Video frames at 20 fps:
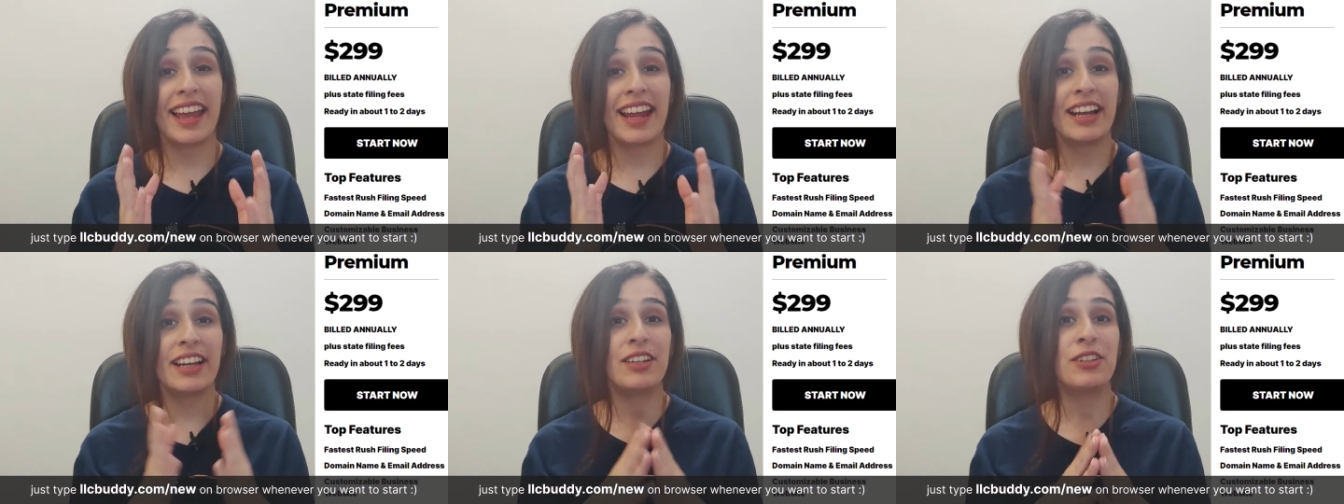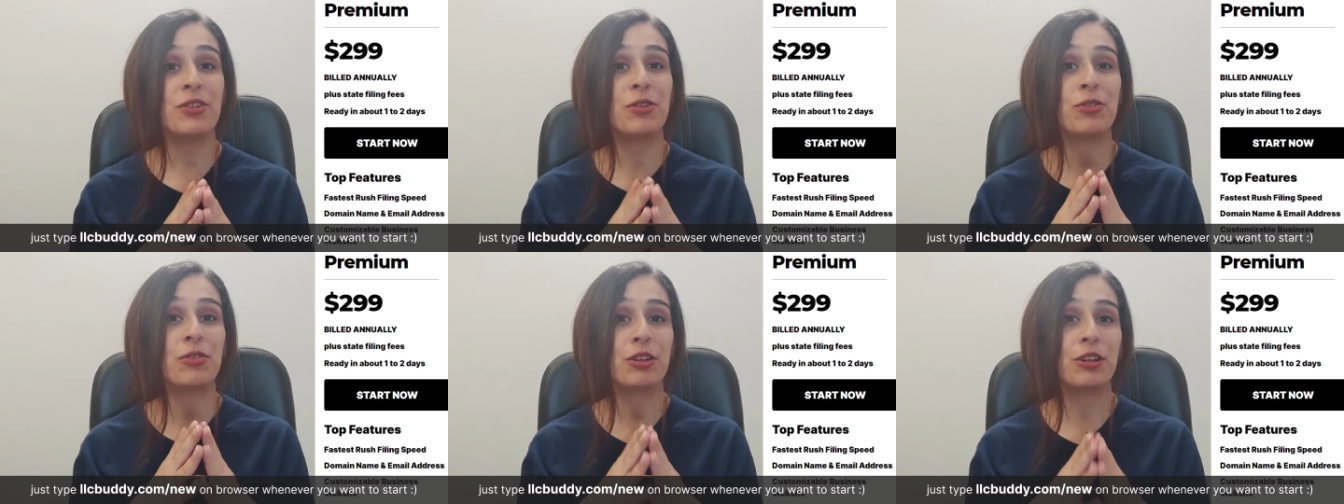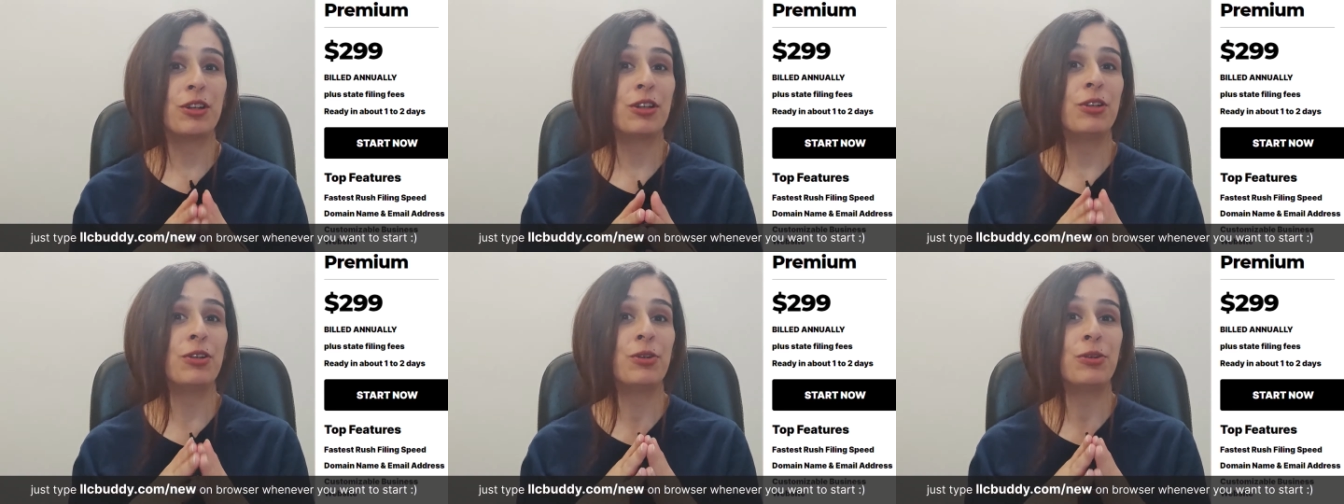and your
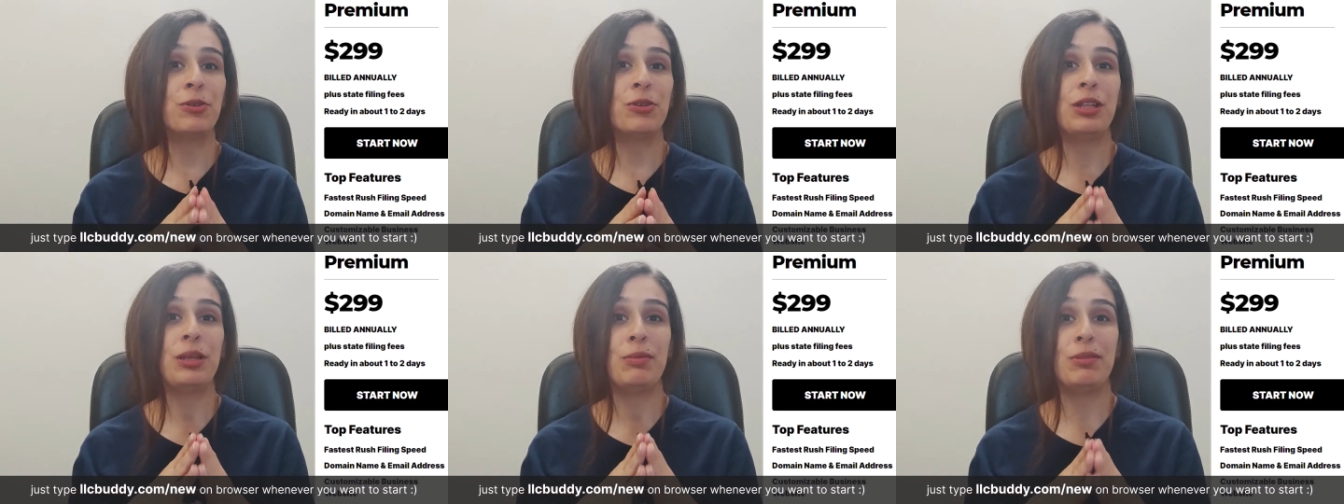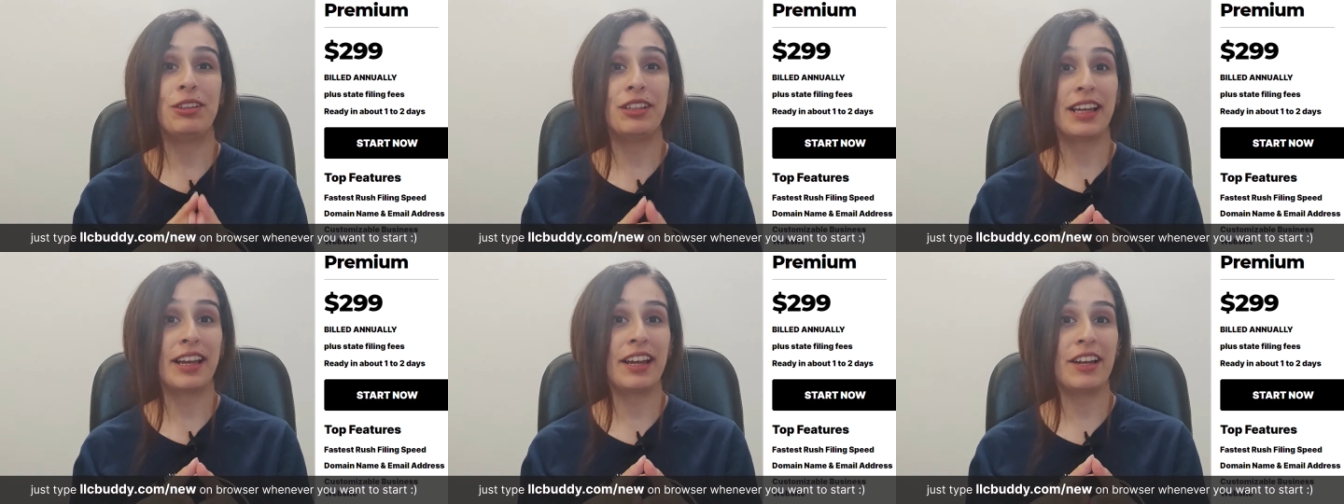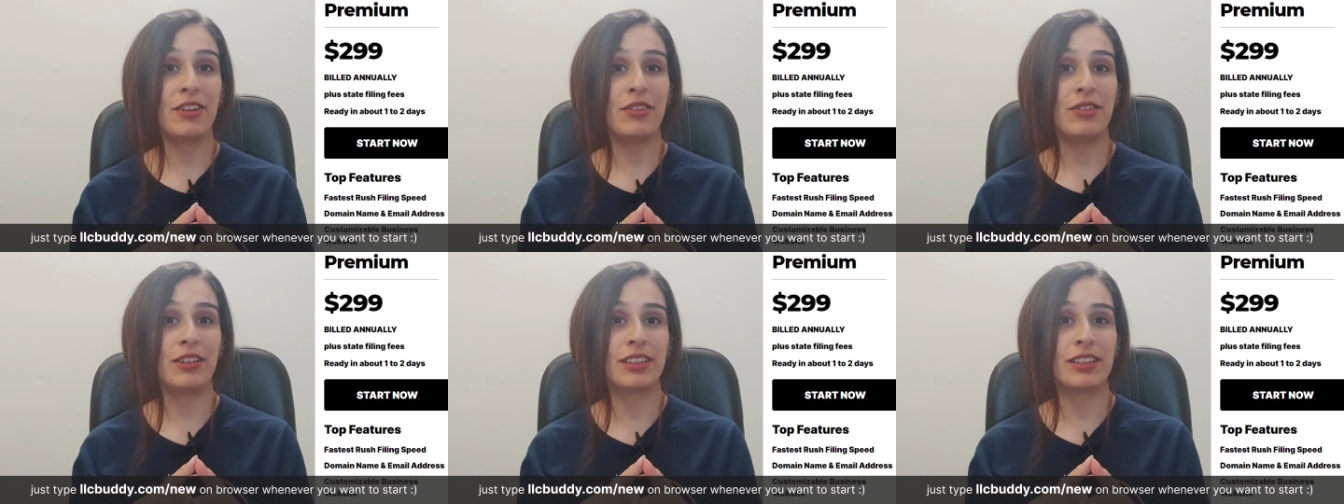very own email
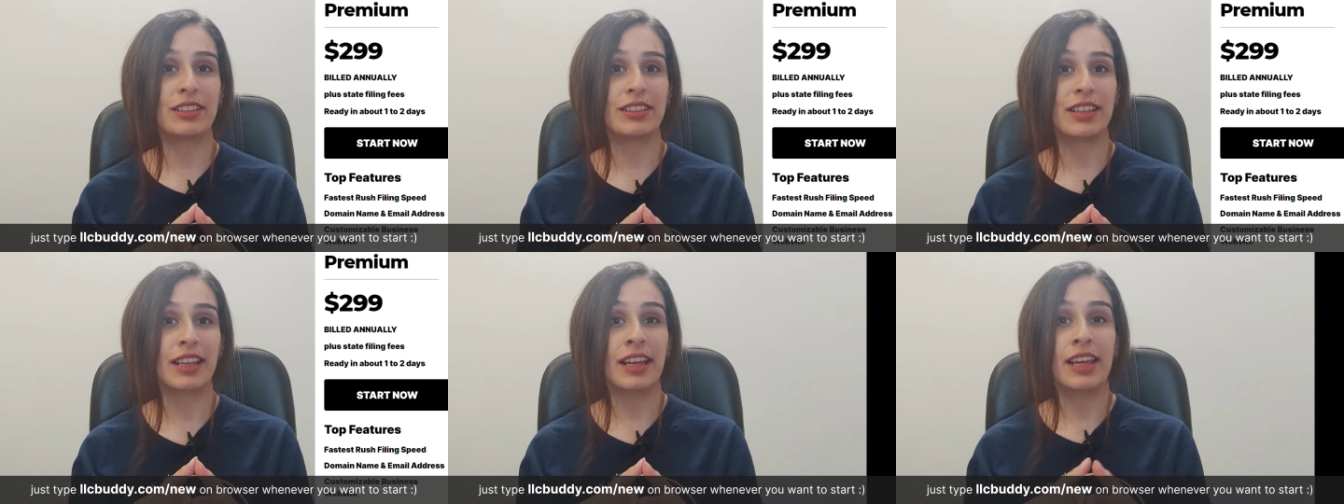address.